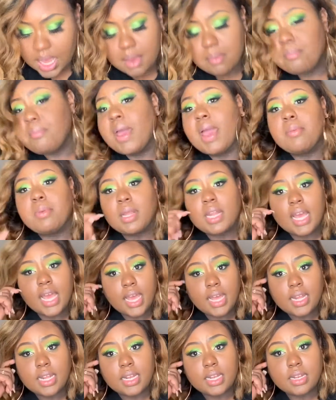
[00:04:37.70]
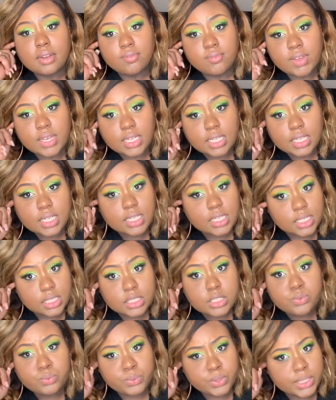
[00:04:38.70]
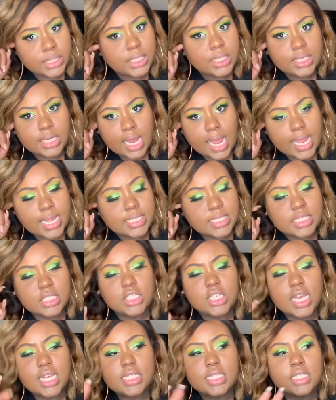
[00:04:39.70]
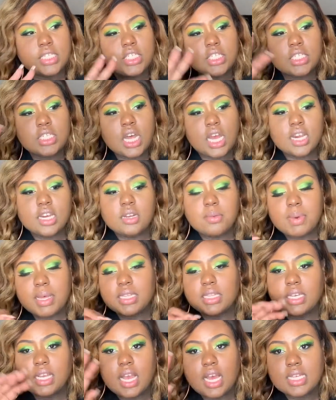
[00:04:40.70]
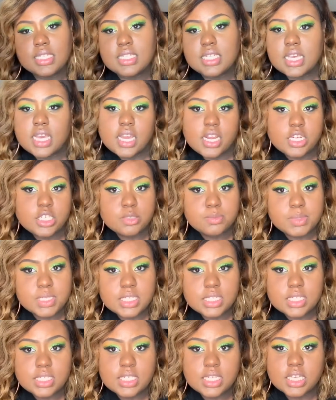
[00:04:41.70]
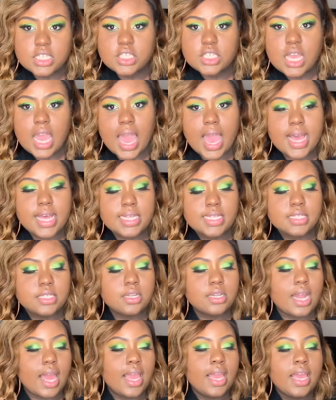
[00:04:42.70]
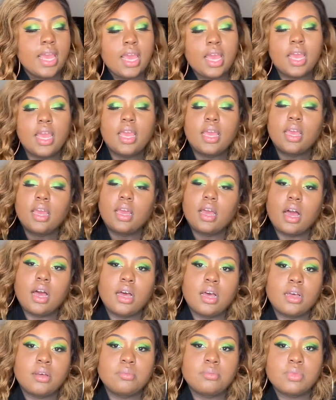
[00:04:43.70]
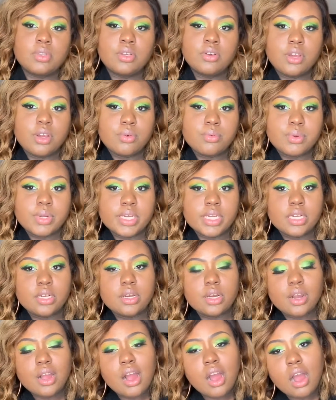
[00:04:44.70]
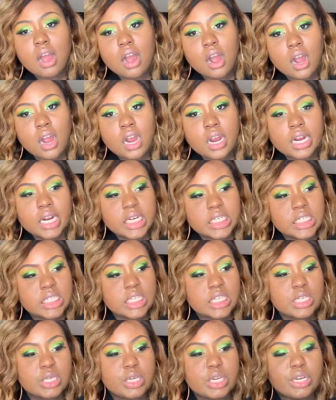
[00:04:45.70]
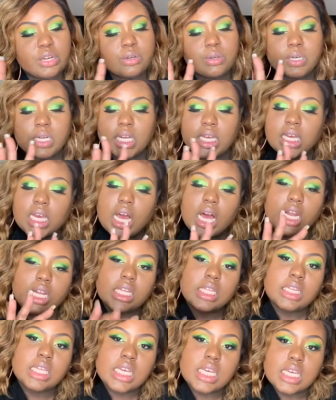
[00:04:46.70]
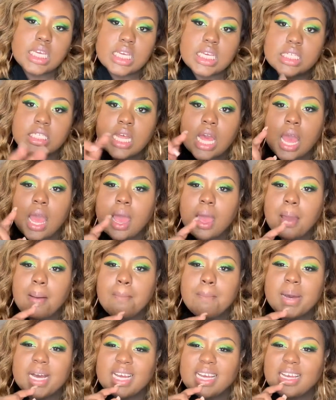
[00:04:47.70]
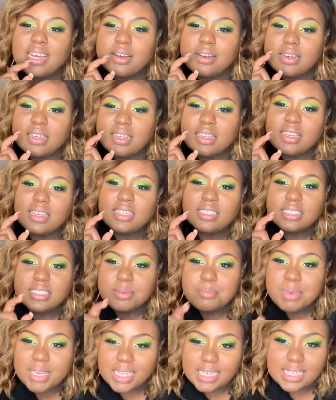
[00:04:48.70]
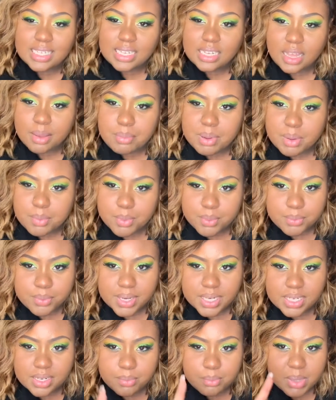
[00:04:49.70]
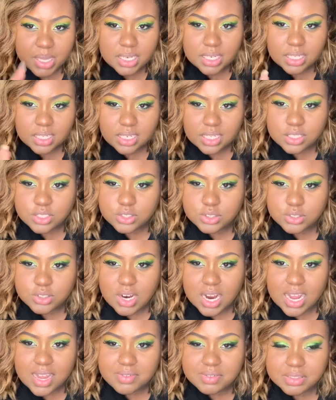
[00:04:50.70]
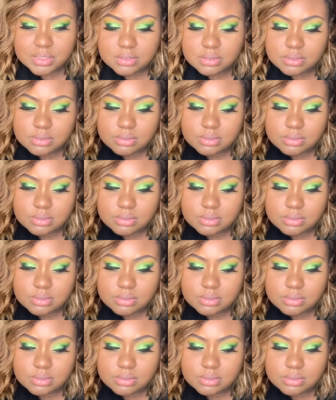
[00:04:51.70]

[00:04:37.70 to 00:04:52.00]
Baby, that villa looks really nice, and she has she's talking about the concierge business that she has. So like, um, you can rent cars and you can rent all of this, but is the Bentley that people are reading the Bentley that you are driving?